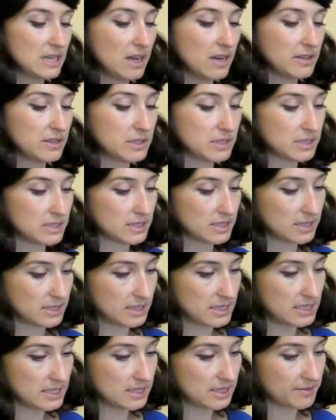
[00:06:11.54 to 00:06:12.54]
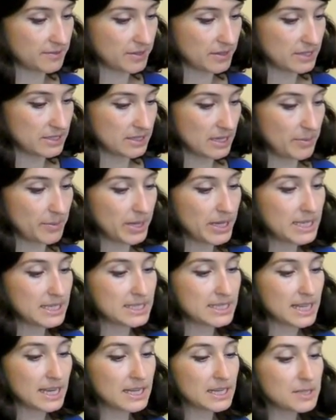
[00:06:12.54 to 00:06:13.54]
so uh, th this is the first step.
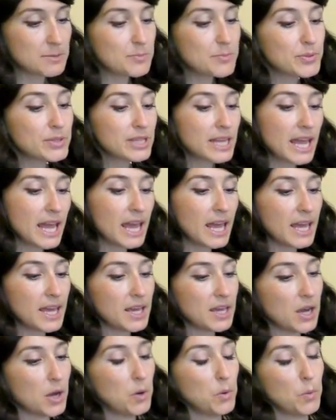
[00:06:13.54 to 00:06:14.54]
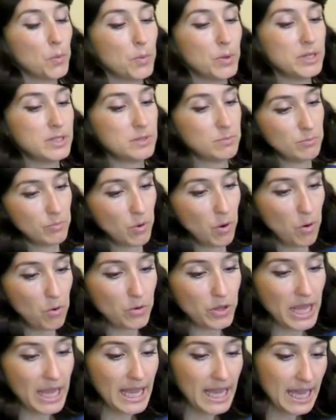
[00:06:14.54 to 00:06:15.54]
Second, play with
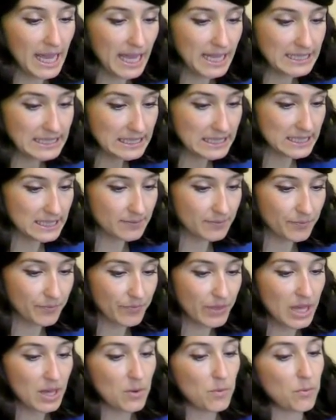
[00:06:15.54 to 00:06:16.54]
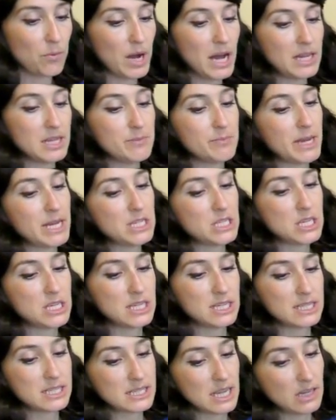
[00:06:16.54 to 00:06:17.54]
both hands while
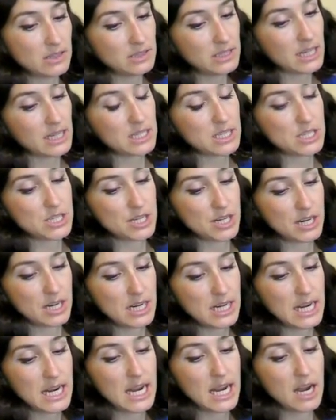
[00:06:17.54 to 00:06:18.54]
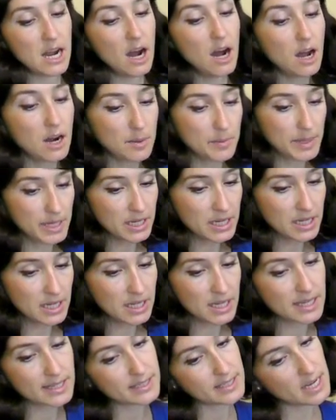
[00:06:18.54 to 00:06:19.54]
imagining sound texture, harmony,
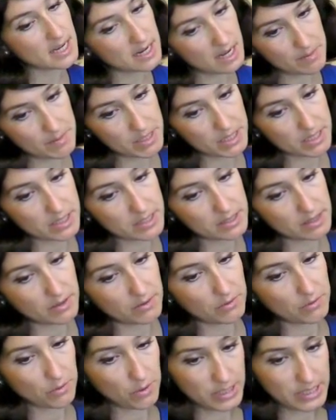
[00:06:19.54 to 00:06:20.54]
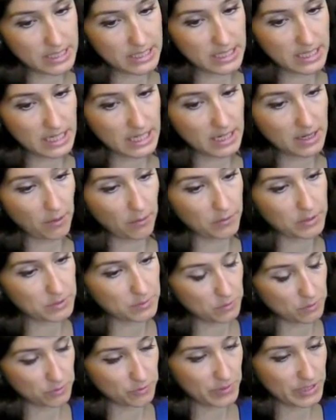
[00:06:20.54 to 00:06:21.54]
dynamics, voicing with
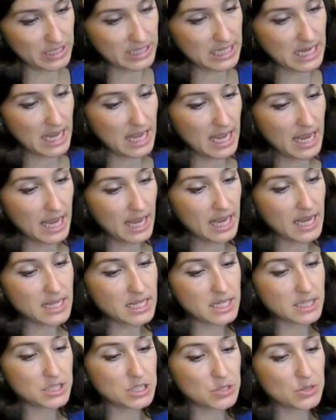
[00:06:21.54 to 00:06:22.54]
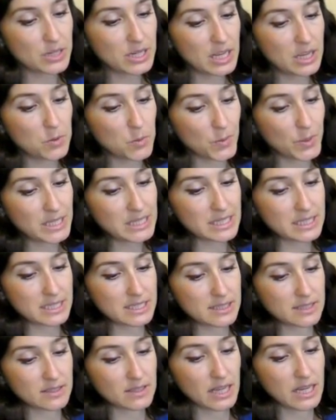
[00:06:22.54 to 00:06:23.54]
movement, and intoning with
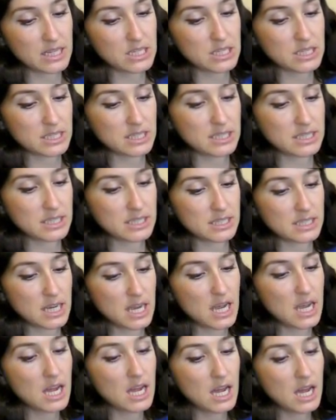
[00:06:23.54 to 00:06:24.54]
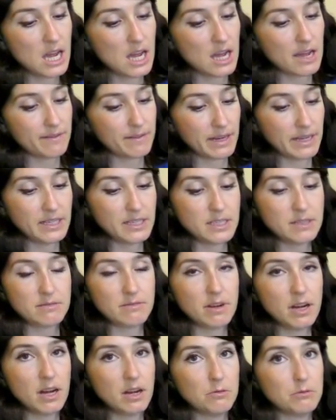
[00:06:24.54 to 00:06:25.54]
articulations, every
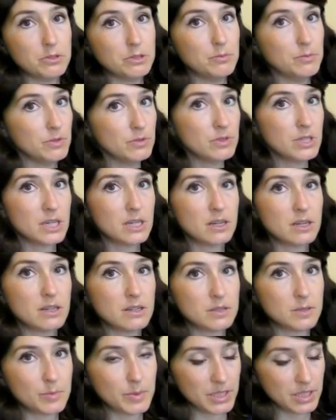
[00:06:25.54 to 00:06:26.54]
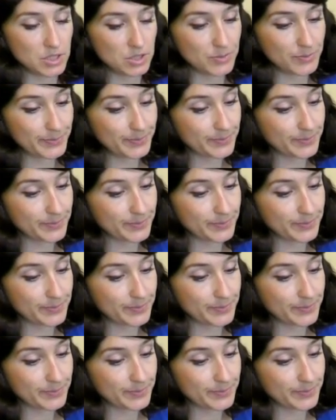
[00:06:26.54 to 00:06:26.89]
interval with musical speech.